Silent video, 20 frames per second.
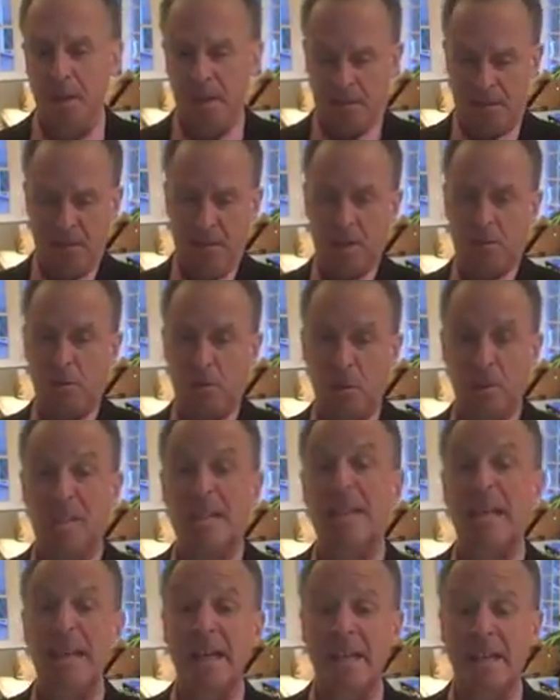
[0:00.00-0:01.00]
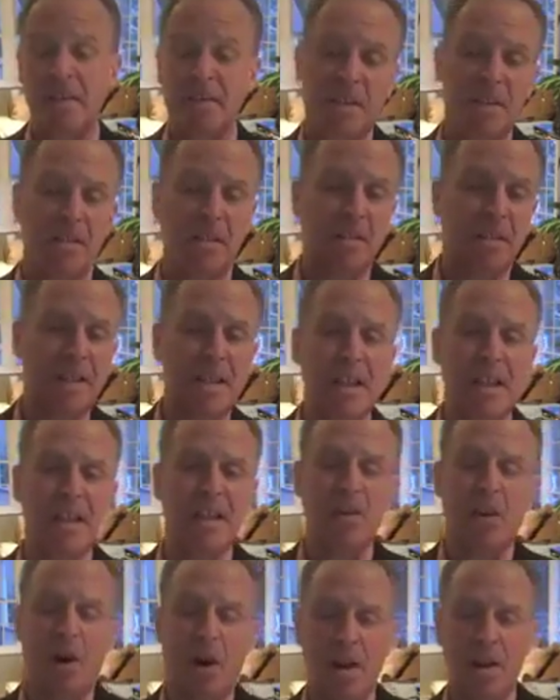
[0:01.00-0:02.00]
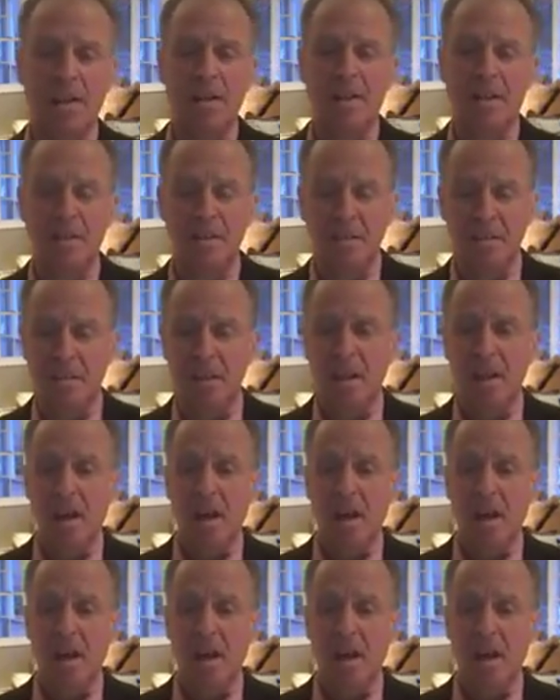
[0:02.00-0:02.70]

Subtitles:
a federal lien. If there's a lien on his